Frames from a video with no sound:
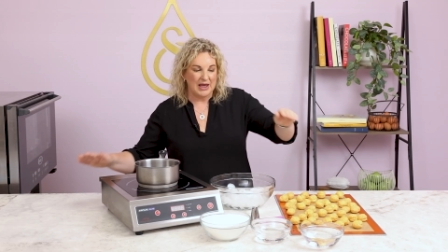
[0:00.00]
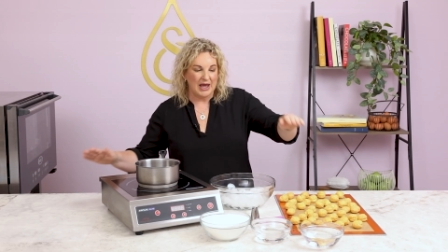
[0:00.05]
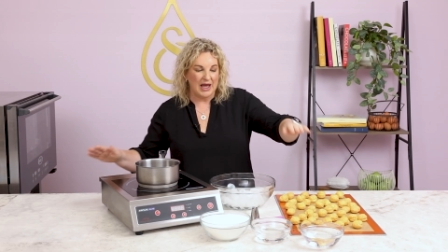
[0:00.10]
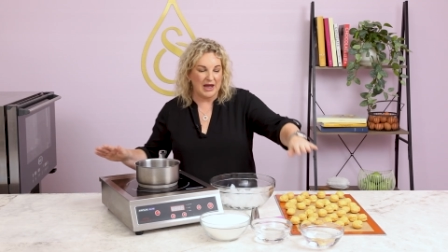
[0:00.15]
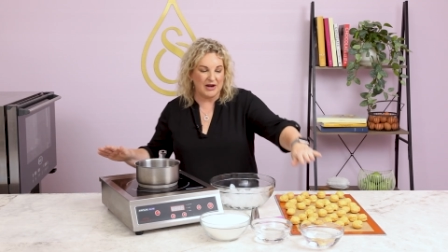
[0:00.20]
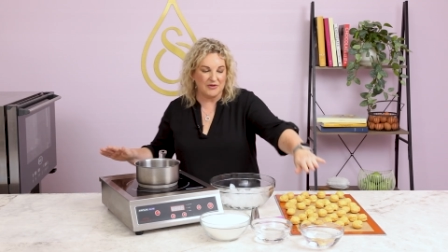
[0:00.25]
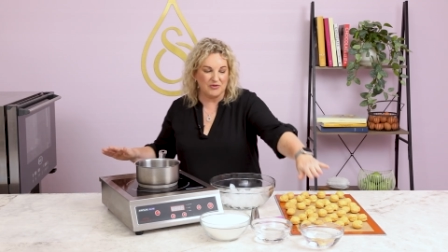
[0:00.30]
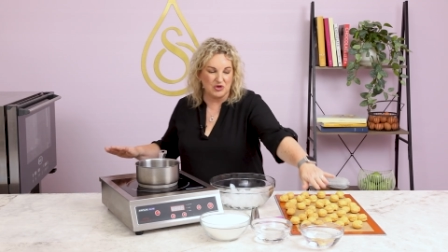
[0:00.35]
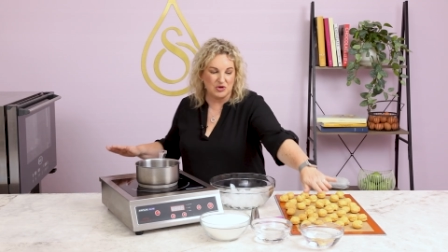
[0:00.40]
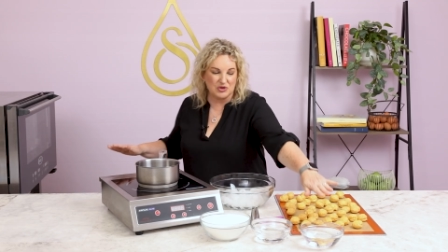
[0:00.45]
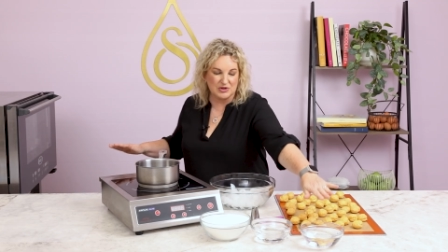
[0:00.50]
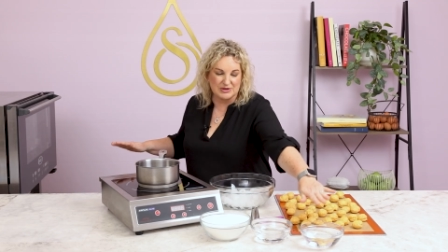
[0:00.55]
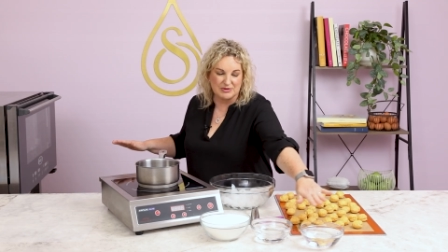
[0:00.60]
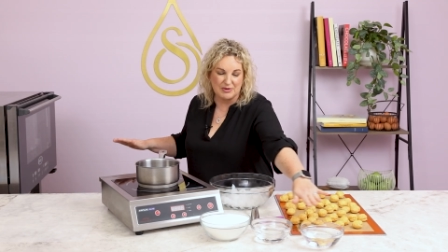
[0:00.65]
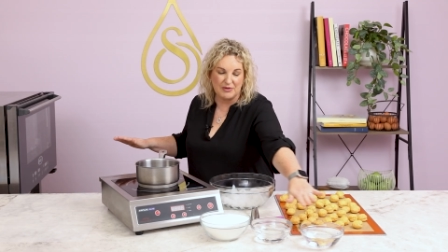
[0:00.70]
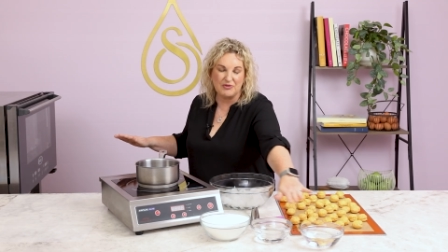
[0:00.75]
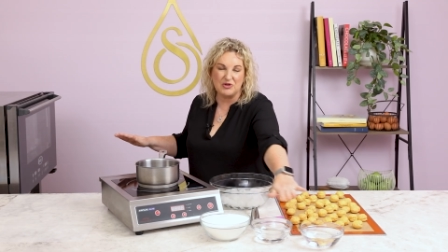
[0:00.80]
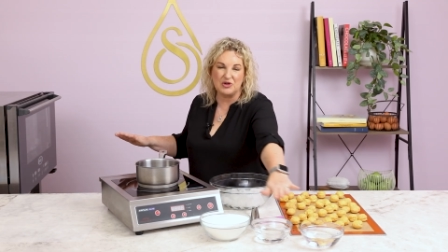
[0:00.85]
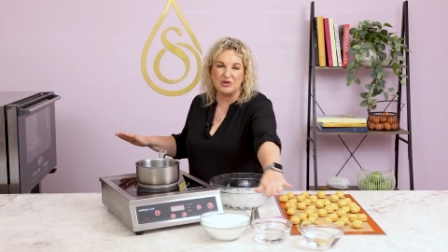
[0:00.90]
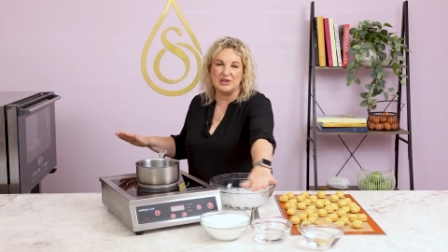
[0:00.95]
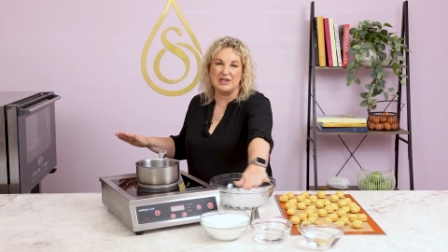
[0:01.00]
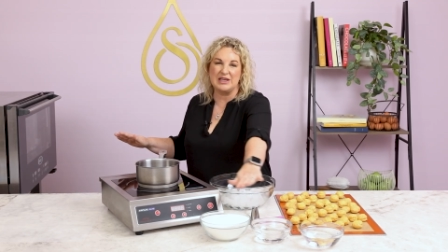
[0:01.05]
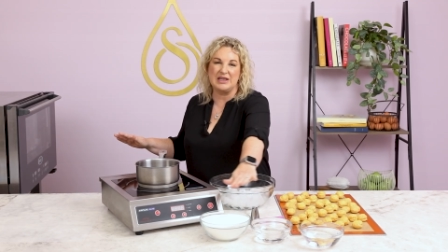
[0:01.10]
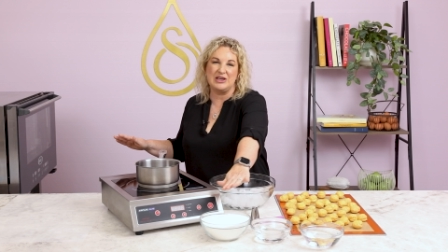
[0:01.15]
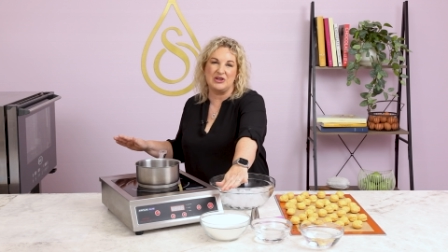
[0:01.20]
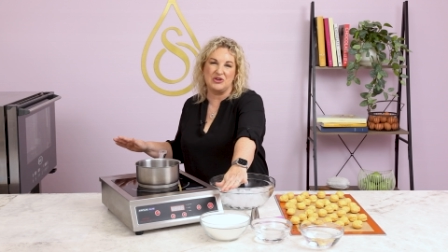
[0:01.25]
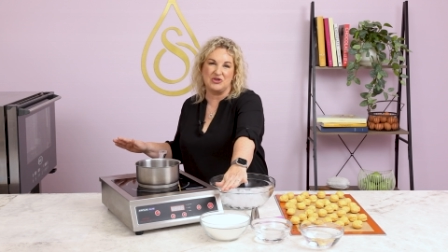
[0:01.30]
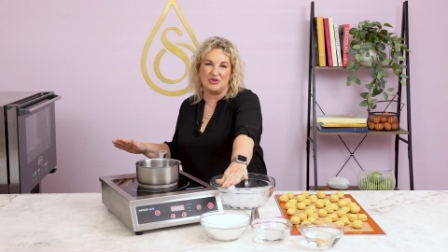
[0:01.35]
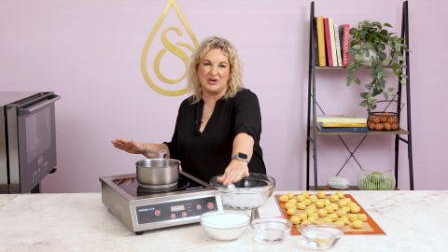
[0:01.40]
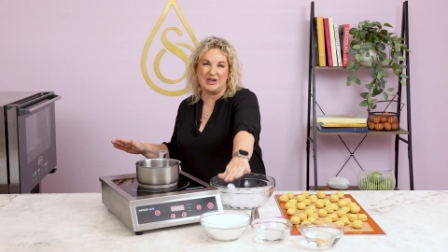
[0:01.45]
And of course, we've got the
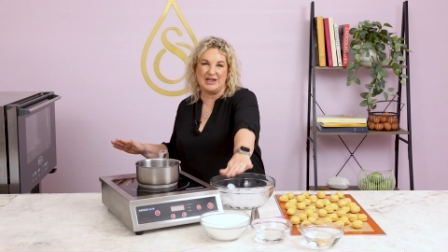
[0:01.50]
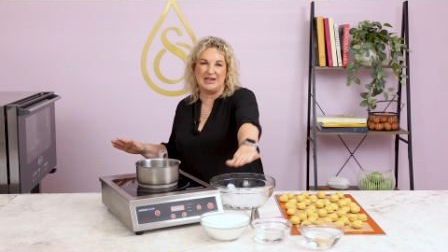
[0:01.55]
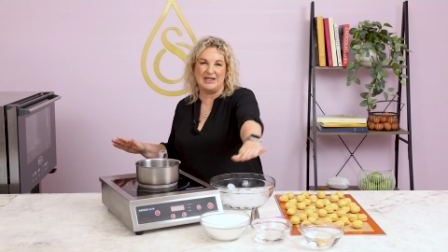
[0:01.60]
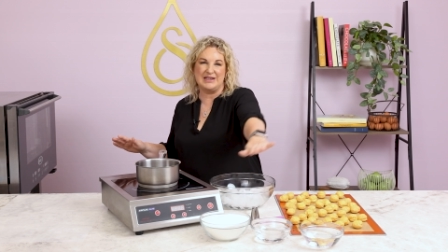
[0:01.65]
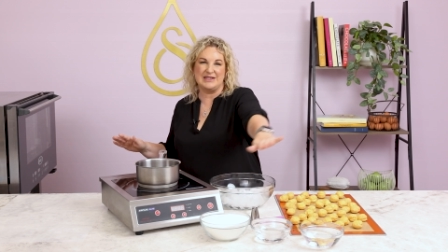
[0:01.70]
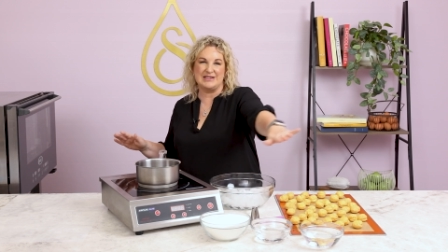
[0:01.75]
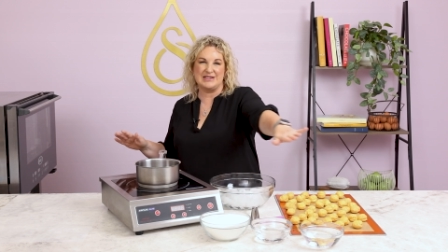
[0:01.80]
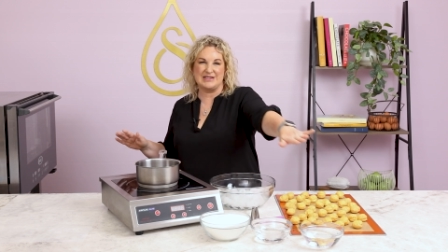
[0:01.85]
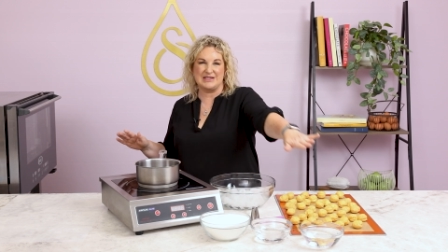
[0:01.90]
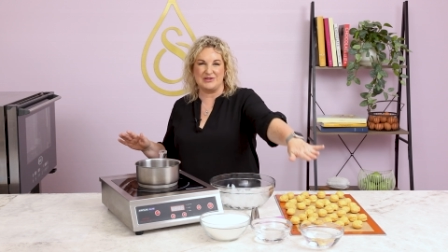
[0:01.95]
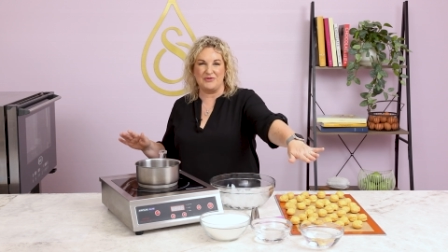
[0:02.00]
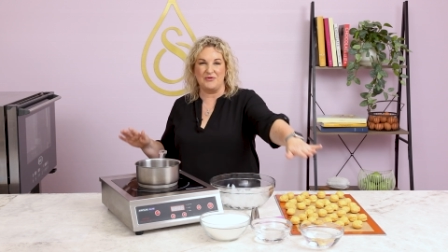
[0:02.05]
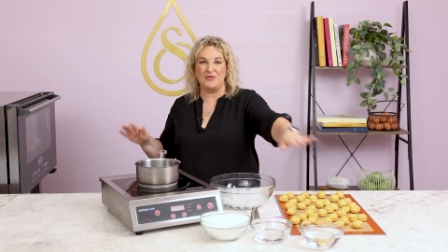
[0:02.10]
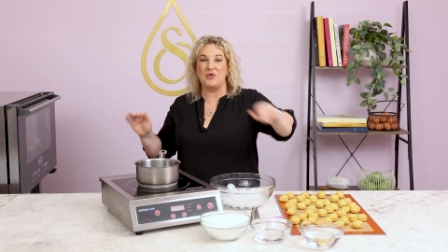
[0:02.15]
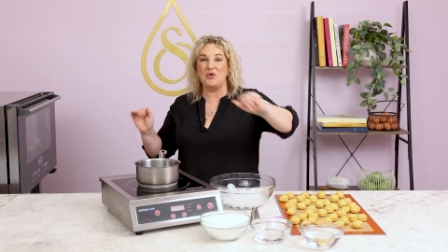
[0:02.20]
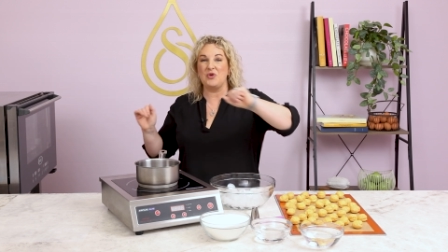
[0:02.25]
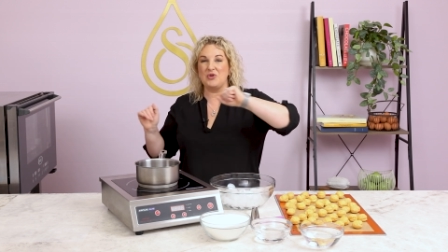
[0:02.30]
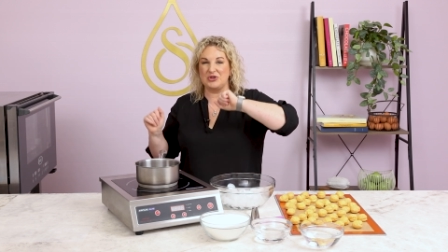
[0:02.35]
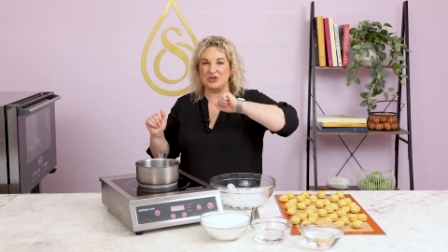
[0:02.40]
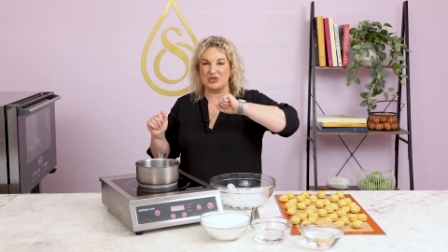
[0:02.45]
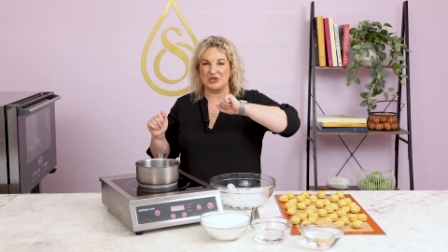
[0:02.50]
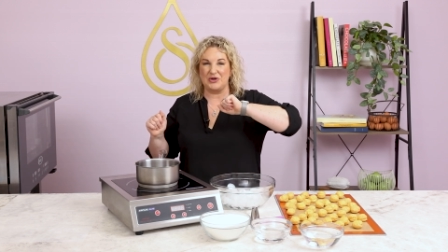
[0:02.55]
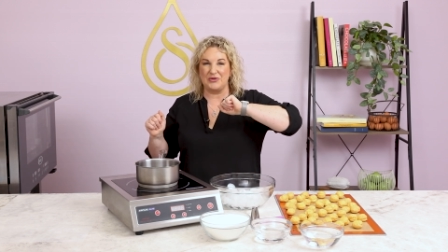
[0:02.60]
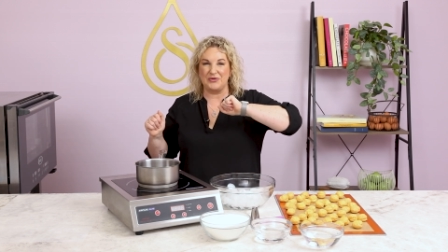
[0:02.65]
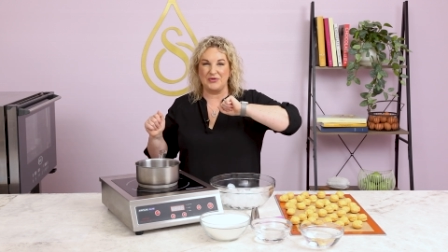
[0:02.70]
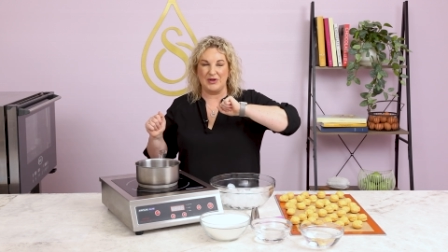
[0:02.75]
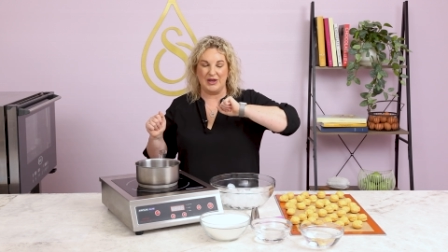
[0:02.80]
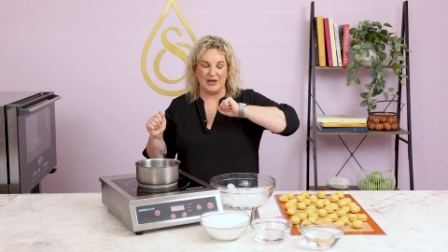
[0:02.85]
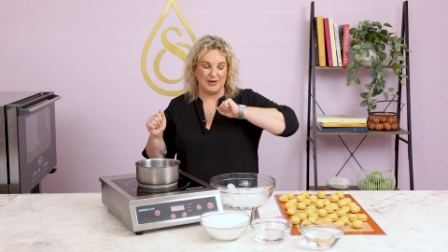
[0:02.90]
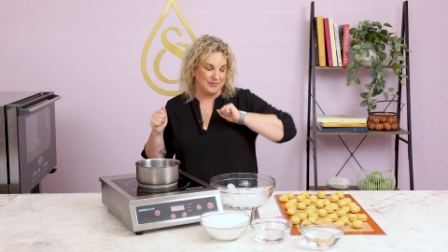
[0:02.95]
ingredients for the
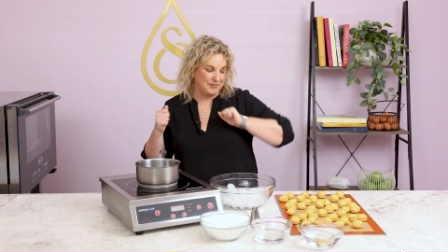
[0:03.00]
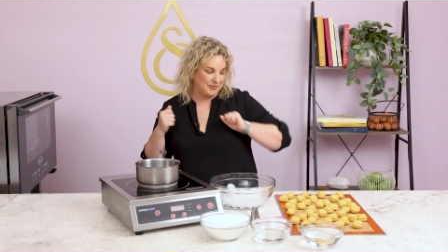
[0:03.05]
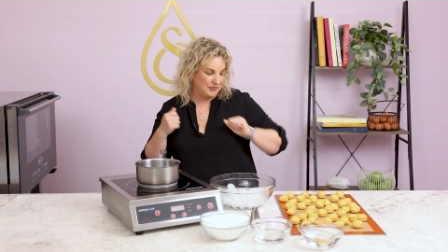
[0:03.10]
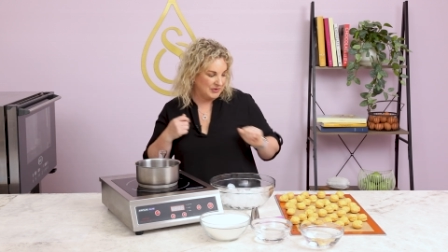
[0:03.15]
toffee.